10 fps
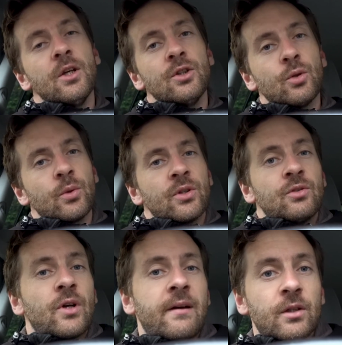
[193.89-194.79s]
So we're going to
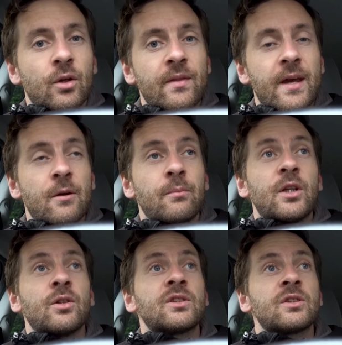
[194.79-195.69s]
drive along there
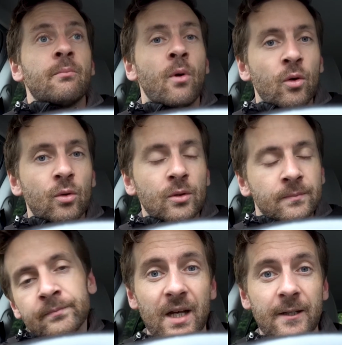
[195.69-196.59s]
because tomorrow
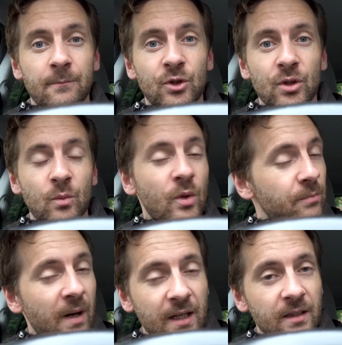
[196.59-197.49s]
I am shooting with
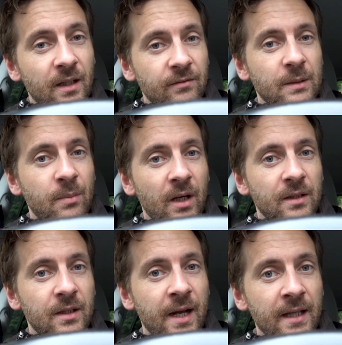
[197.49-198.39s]
my lovely
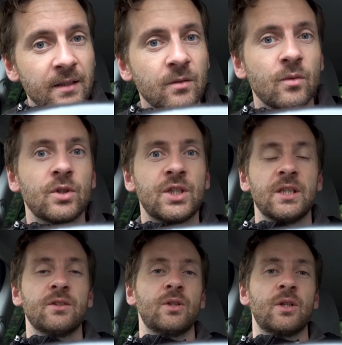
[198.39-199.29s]
partner Helen. She
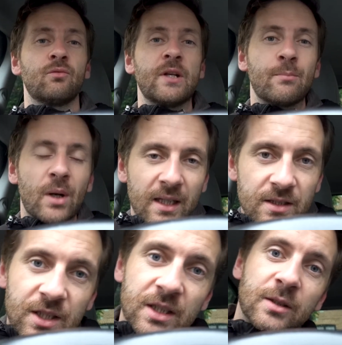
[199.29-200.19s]
is doing a
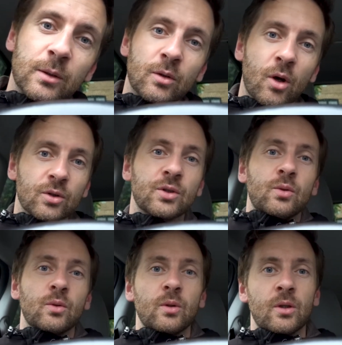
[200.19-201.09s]
rebrand. She is also
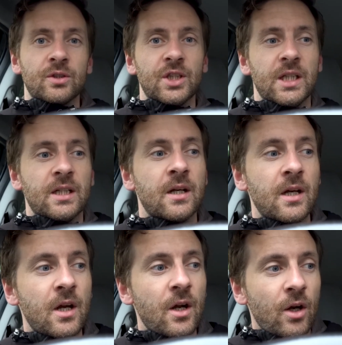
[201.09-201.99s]
launching
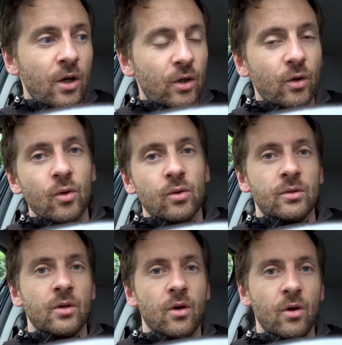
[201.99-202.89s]
her
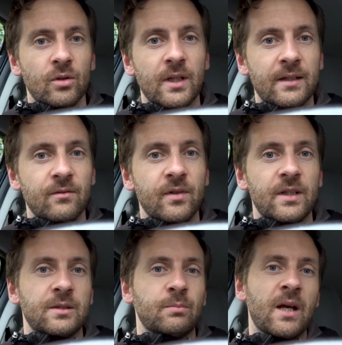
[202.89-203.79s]
own online
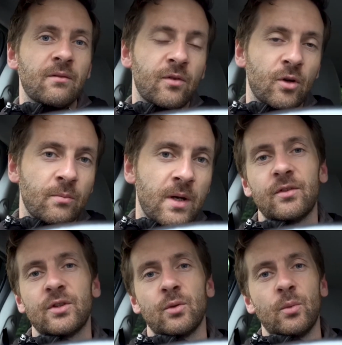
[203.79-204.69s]
fitness platform,
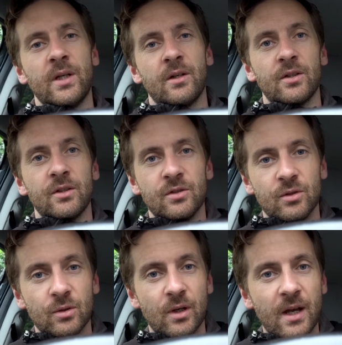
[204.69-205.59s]
so we are going to
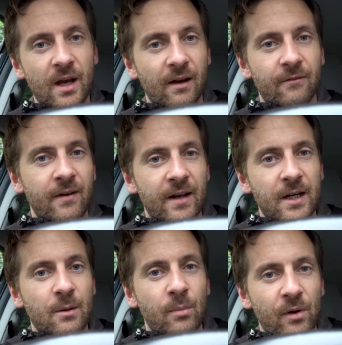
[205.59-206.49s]
do a
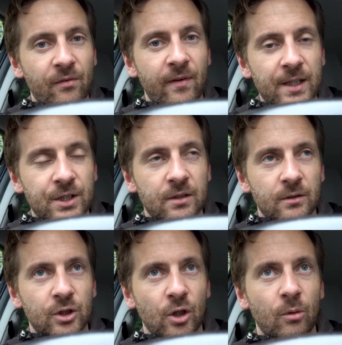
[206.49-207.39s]
very professional
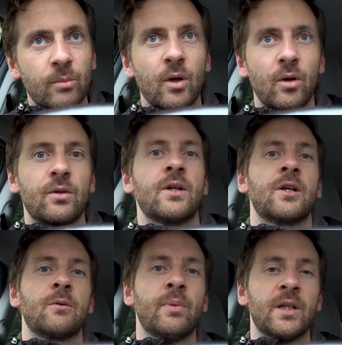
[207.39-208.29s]
job on
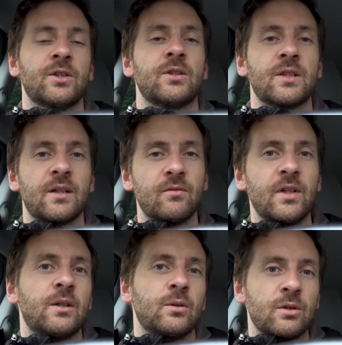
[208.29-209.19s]
her pictures and
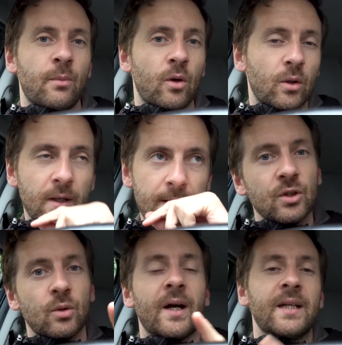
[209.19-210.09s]
video tomorrow.
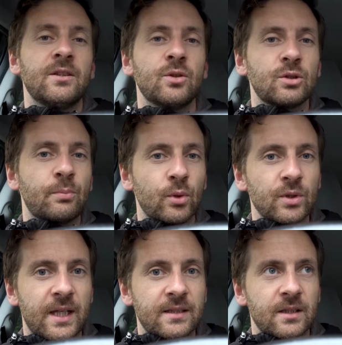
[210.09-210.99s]
So I need to go to Pro
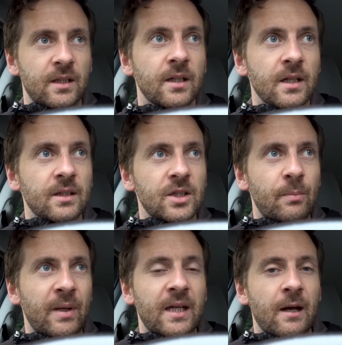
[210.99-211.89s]
Centre to
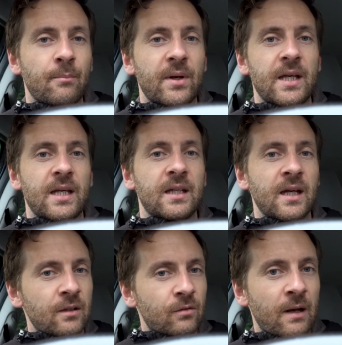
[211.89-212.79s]
pick up a
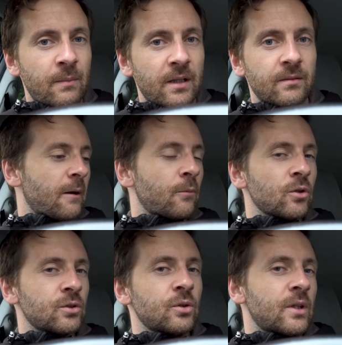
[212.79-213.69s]
colorama. I'm
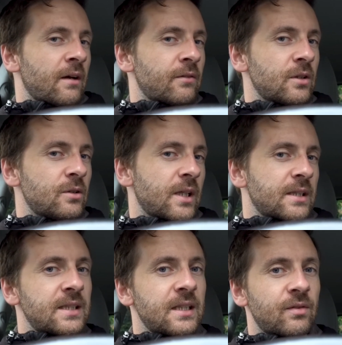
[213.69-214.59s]
also going to have a look
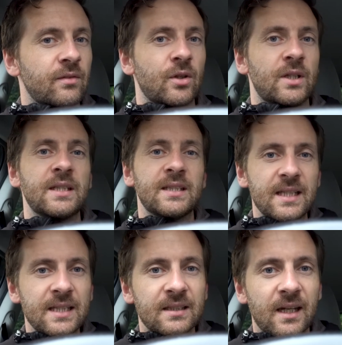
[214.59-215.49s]
and see if they've got any
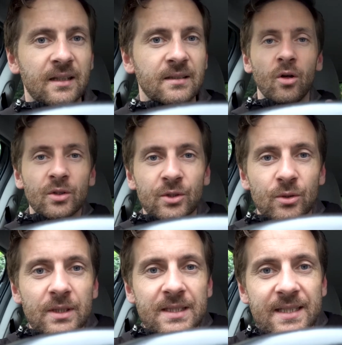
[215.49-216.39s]
C stands.
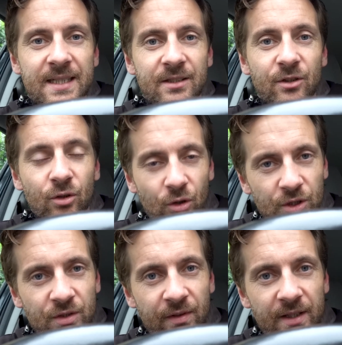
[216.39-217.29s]
Also did
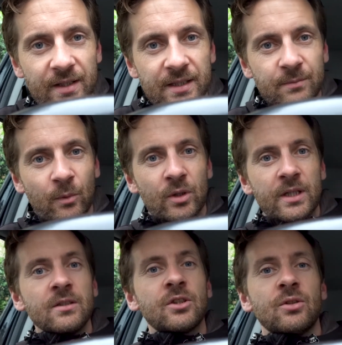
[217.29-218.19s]
CrossFit this
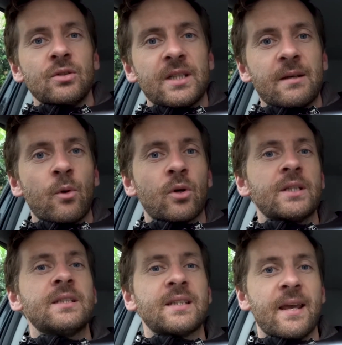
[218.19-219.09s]
morning, Tuesday
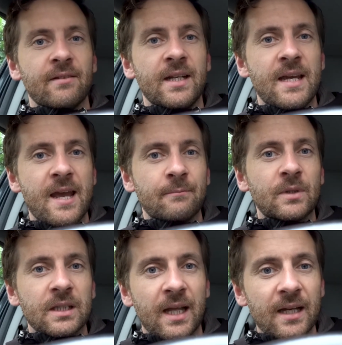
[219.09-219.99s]
morning, 7 AM
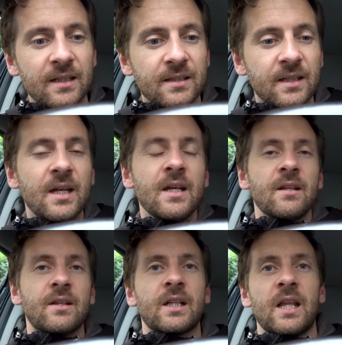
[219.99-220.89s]
class.
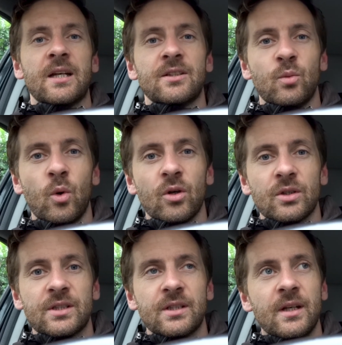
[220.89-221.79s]
The class
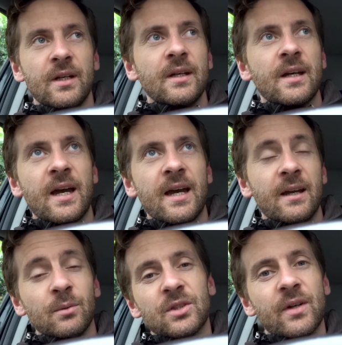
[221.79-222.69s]
was
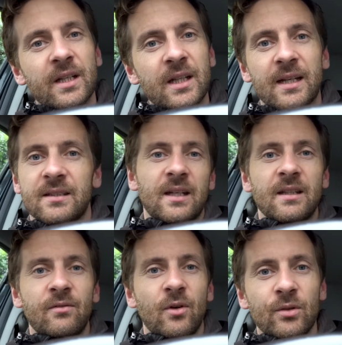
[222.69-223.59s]
it was a great class. I
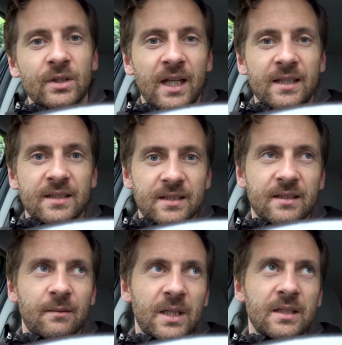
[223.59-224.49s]
love all the classes.
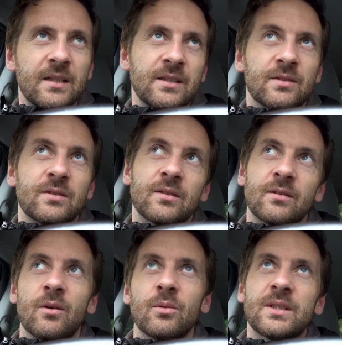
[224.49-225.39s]
I mean, it's
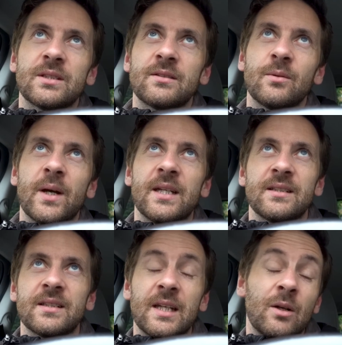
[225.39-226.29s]
always the way to
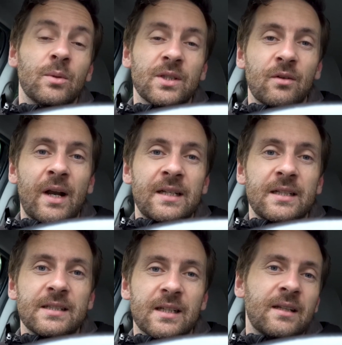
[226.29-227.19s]
say it was
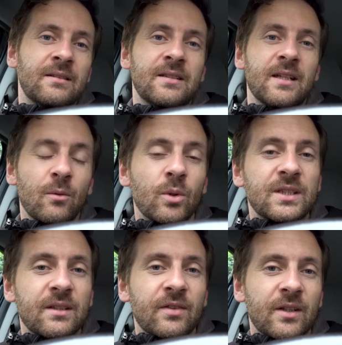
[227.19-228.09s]
horrendous, and it was
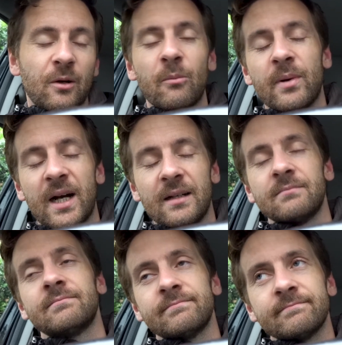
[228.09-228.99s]
difficult, but
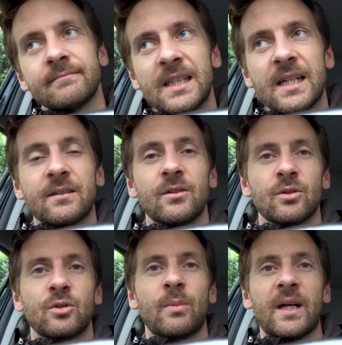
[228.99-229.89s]
not
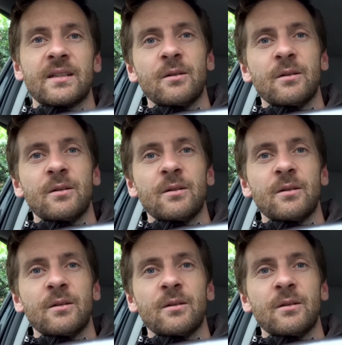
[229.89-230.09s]
so bad.